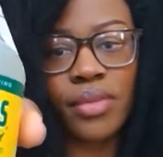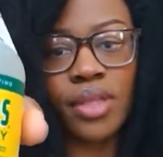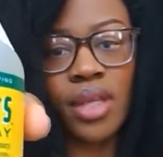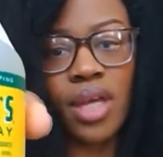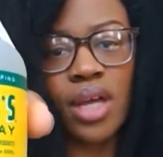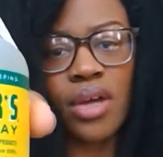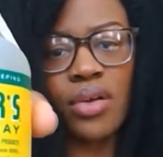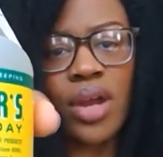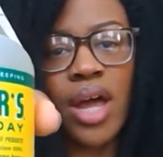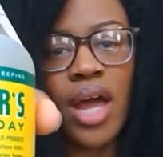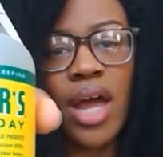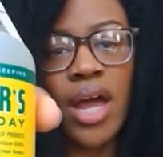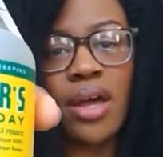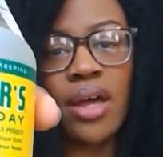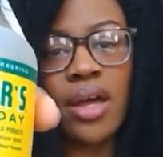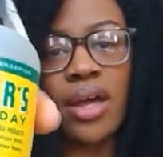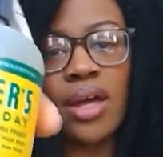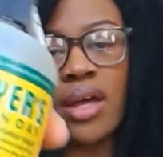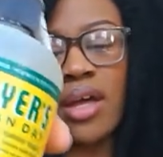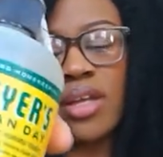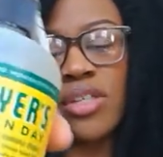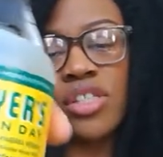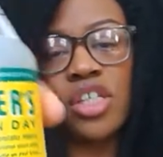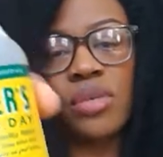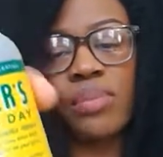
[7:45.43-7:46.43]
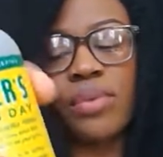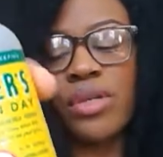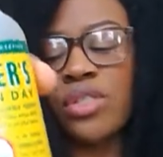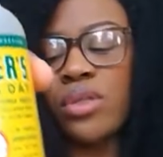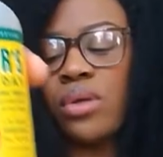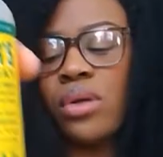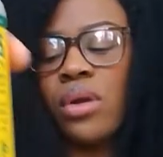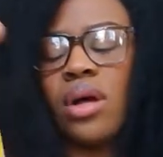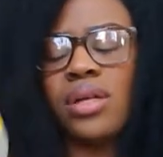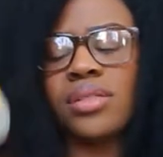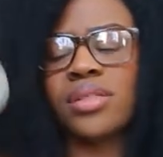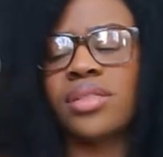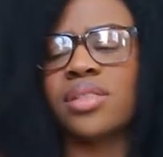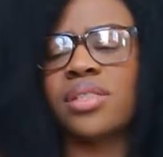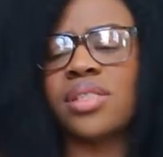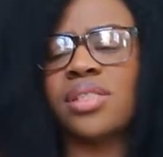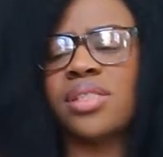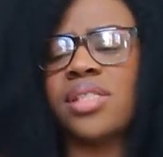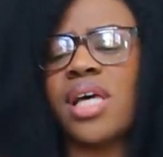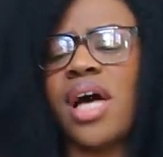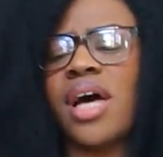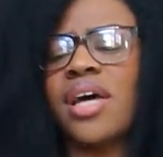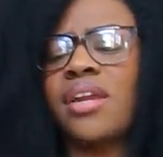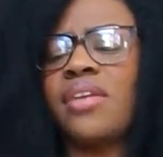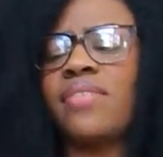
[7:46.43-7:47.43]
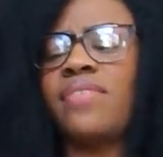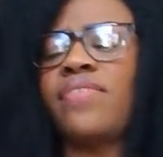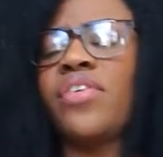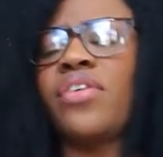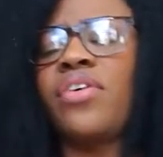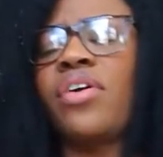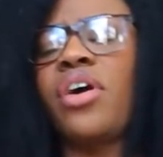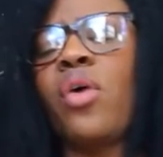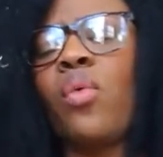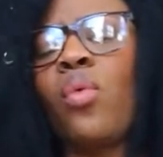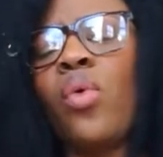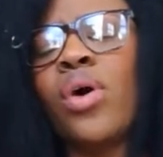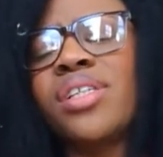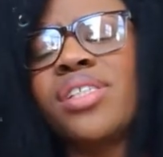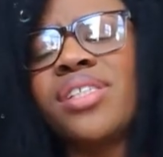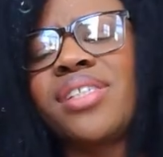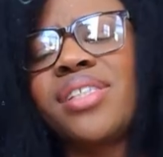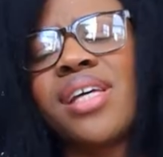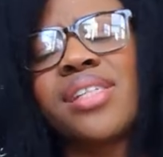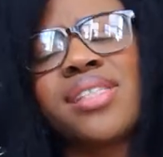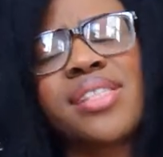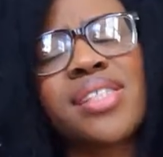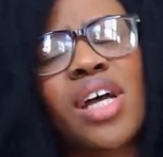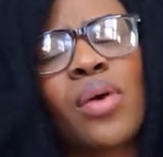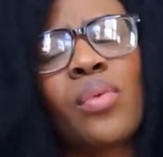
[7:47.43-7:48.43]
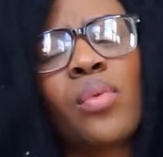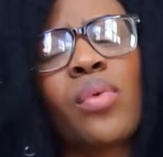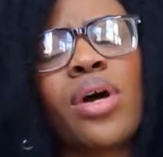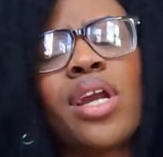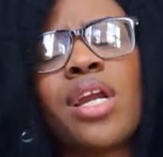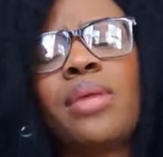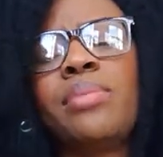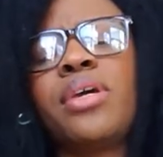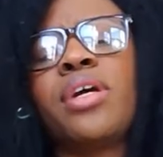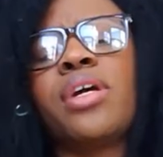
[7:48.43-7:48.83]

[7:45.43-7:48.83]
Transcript: I don't know, it took me so long to decide and figure out what scents I wanted,